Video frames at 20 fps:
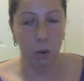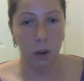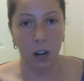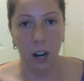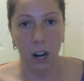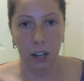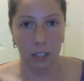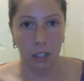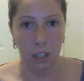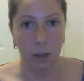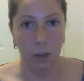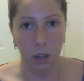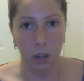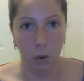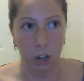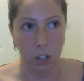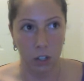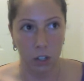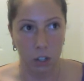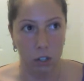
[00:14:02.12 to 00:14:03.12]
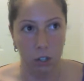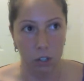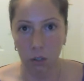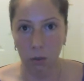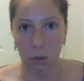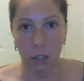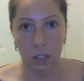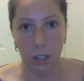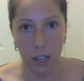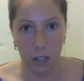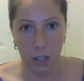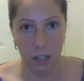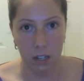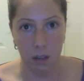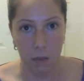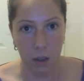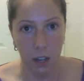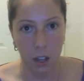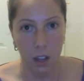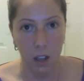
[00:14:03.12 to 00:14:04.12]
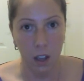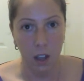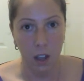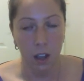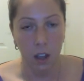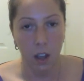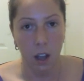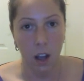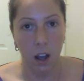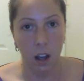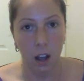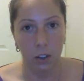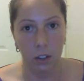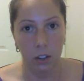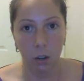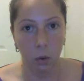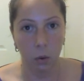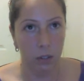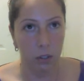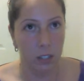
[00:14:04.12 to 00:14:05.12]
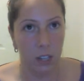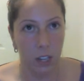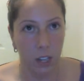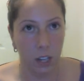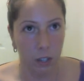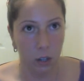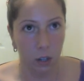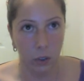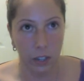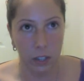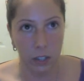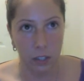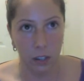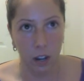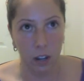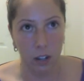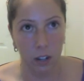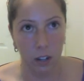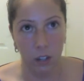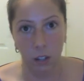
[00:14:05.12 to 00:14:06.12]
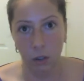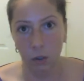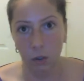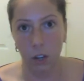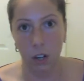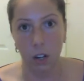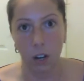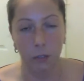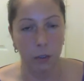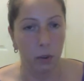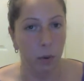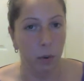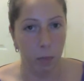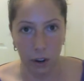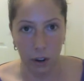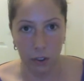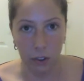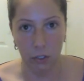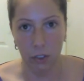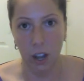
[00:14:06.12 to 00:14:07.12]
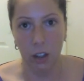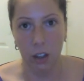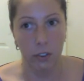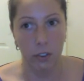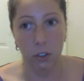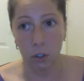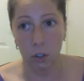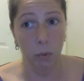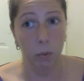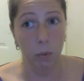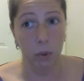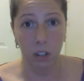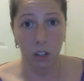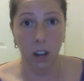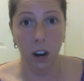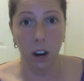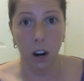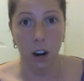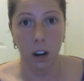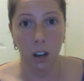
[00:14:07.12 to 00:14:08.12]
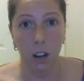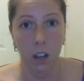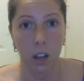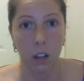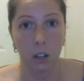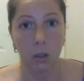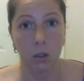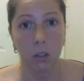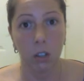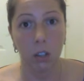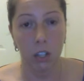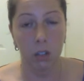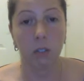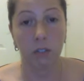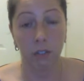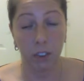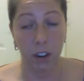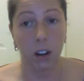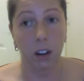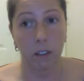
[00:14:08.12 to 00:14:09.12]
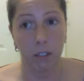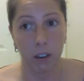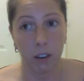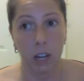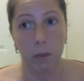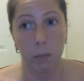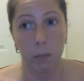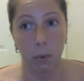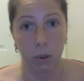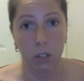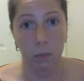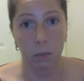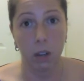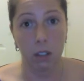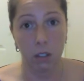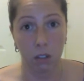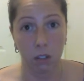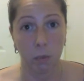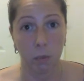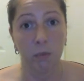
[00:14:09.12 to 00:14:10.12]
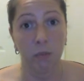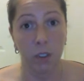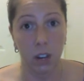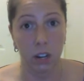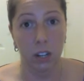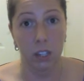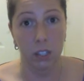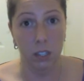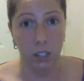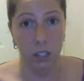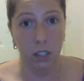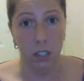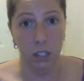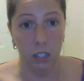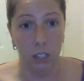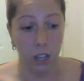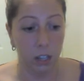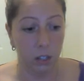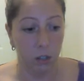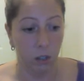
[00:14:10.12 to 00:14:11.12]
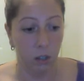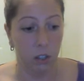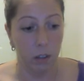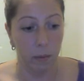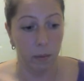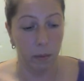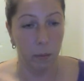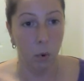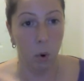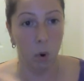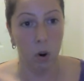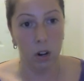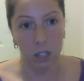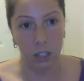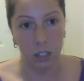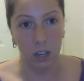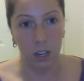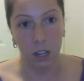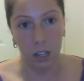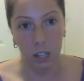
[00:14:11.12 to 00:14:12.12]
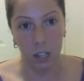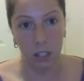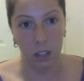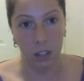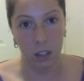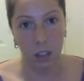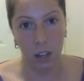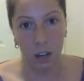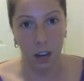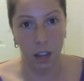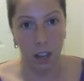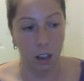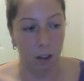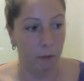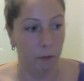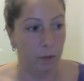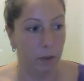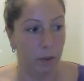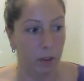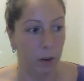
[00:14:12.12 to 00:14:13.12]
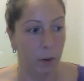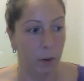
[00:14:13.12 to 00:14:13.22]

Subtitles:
no one asking me the question. There's no one texting me. There's no one saying, no, that's not, good enough. You're better than that. There's nobody there. So these were very, very important to me. I took them very seriously. I took them more seriously than if,